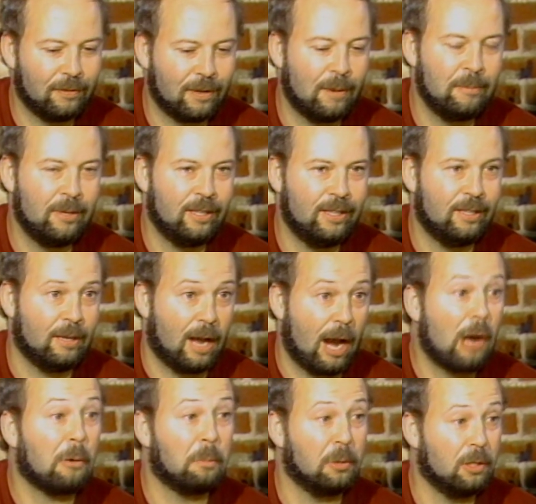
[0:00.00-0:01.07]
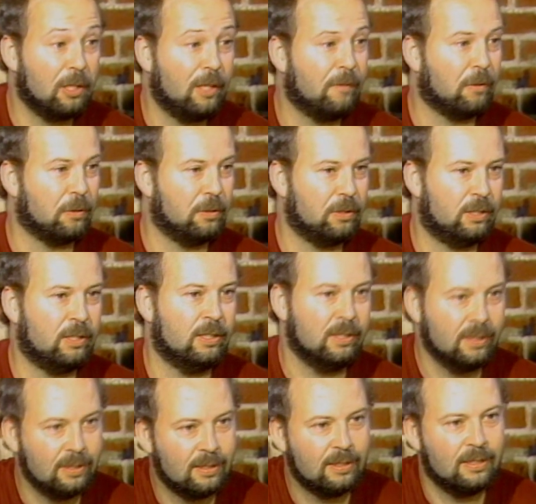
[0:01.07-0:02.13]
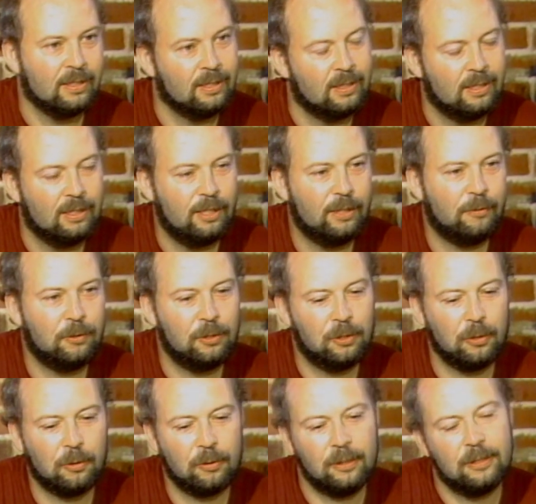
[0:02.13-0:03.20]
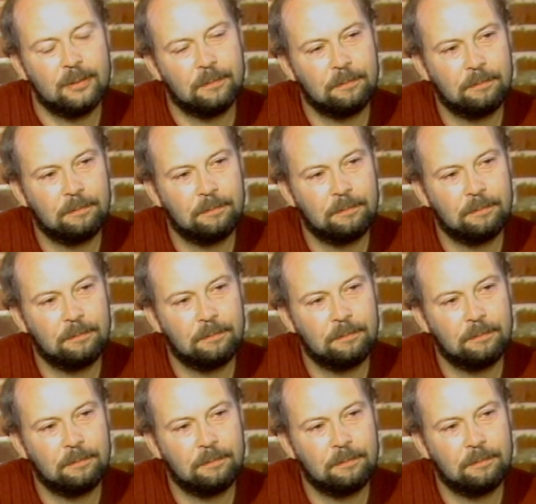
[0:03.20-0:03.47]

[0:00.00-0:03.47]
that come in and are believers and different stories.